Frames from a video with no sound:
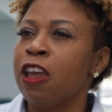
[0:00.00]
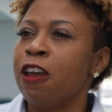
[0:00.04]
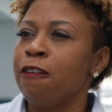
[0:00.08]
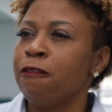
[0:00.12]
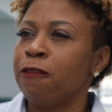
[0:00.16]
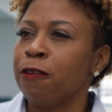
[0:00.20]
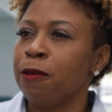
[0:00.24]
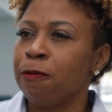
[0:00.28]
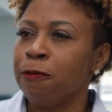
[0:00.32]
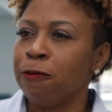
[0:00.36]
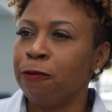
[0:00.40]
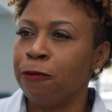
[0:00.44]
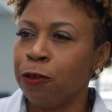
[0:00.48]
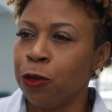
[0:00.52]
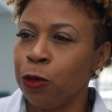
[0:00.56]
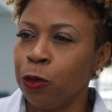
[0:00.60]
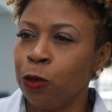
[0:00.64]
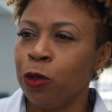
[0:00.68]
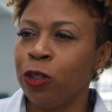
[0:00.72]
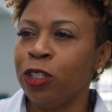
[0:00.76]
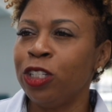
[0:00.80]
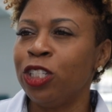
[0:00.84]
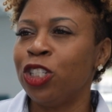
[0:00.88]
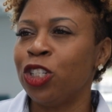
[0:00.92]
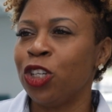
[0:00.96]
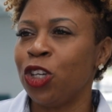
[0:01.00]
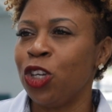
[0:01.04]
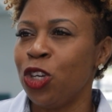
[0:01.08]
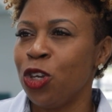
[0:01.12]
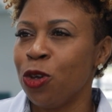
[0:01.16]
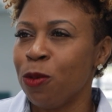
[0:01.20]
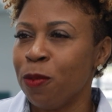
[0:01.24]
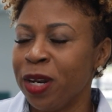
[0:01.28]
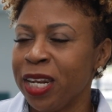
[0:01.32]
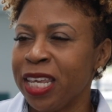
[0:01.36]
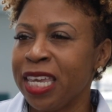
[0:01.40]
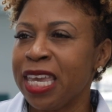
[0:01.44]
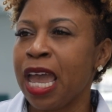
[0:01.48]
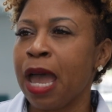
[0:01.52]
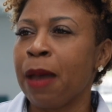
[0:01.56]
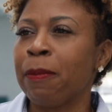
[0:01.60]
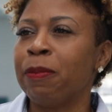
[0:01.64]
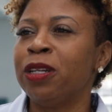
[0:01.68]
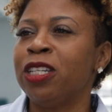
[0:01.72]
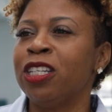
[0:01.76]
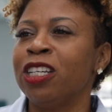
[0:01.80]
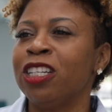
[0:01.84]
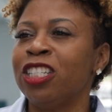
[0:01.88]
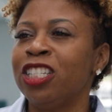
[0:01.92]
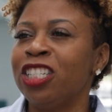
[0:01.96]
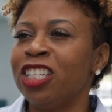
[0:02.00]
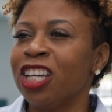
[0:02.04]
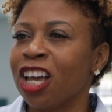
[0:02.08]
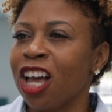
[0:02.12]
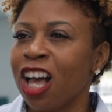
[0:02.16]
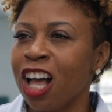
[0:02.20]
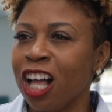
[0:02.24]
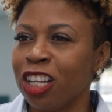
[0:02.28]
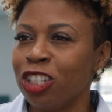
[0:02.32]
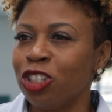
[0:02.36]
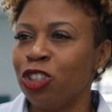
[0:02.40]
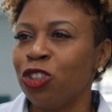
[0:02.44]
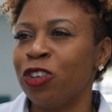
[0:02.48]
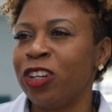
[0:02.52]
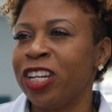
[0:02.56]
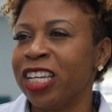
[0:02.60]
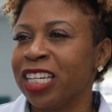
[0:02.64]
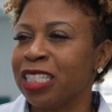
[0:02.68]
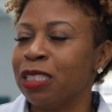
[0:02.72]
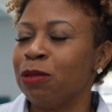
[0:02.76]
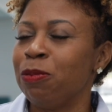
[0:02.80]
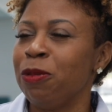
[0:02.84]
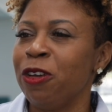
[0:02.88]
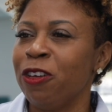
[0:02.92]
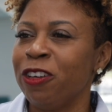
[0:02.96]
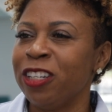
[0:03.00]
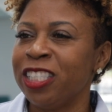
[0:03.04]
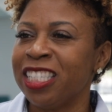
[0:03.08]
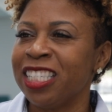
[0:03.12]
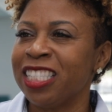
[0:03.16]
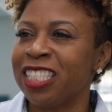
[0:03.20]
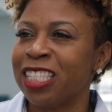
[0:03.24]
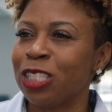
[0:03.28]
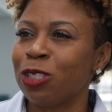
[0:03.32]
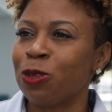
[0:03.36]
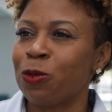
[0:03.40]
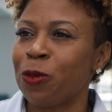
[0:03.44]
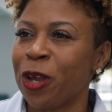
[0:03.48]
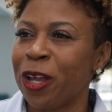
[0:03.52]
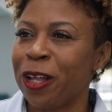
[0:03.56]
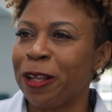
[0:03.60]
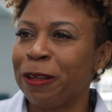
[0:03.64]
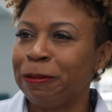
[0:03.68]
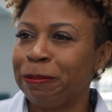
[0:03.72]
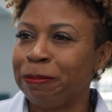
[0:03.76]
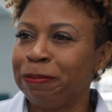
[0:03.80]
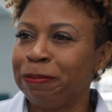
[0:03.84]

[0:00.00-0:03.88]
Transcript: from food to human capital to cultural experiences as well.